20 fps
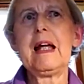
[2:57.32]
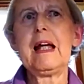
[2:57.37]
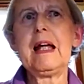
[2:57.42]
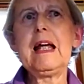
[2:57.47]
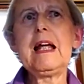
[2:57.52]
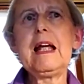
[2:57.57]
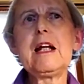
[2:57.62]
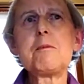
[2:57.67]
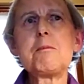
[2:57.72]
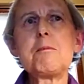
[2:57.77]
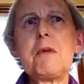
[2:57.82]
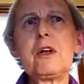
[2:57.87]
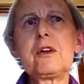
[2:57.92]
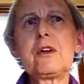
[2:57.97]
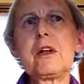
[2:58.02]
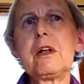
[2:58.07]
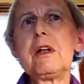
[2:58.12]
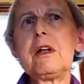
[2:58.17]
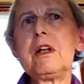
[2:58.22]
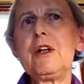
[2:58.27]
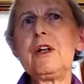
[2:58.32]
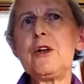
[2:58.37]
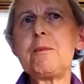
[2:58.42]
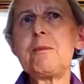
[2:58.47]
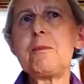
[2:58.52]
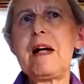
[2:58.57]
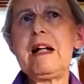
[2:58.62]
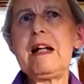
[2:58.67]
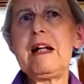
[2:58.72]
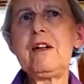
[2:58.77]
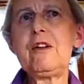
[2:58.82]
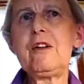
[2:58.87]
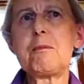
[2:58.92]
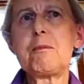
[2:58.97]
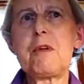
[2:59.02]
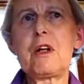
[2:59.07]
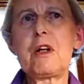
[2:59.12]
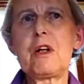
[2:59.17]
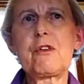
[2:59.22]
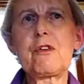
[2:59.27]
In a modern, humane
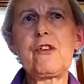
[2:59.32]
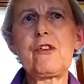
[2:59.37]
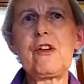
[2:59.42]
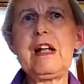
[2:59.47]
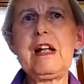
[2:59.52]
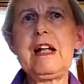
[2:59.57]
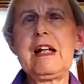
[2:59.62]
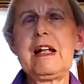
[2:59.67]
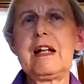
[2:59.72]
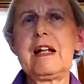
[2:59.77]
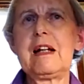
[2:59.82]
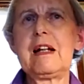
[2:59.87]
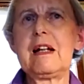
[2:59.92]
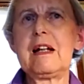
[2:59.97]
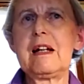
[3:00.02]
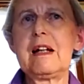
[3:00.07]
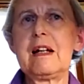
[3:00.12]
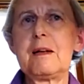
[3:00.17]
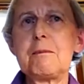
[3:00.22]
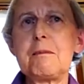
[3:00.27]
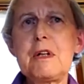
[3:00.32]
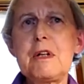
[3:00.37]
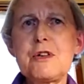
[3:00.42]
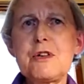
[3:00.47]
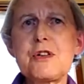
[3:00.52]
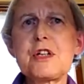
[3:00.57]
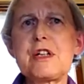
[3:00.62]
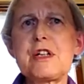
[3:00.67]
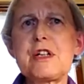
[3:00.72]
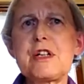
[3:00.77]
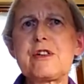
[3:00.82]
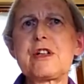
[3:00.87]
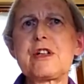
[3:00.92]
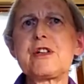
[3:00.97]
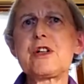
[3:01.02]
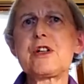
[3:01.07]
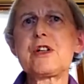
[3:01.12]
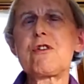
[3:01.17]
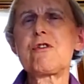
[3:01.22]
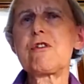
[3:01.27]
democracy, most
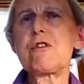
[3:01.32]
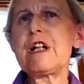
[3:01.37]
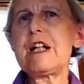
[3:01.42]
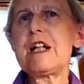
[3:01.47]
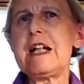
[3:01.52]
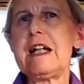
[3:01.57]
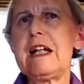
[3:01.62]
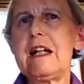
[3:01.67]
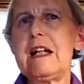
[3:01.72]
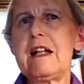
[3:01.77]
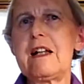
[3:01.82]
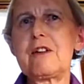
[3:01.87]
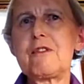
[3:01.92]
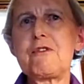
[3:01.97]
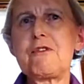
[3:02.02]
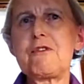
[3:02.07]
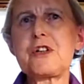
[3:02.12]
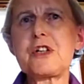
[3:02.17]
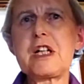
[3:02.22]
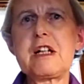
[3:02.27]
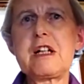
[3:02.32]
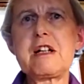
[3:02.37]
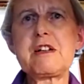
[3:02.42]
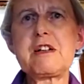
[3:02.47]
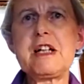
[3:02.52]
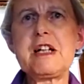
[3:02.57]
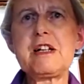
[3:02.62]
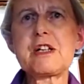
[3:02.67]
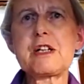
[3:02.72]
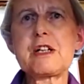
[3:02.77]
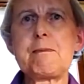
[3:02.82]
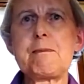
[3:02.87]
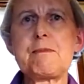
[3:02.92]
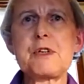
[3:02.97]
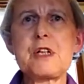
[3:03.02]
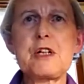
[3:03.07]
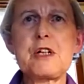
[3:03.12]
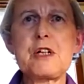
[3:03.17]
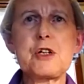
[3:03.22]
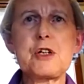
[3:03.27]
citizens agree that facilities
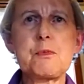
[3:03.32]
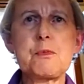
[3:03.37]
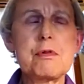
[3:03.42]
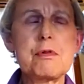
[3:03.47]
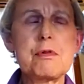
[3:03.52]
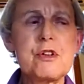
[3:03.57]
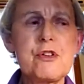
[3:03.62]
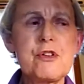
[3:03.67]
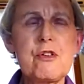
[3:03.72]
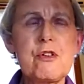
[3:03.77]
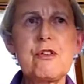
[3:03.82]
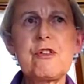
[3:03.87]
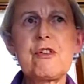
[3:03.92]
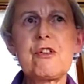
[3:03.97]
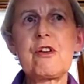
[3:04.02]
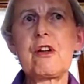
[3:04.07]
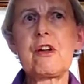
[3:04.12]
such as prisons,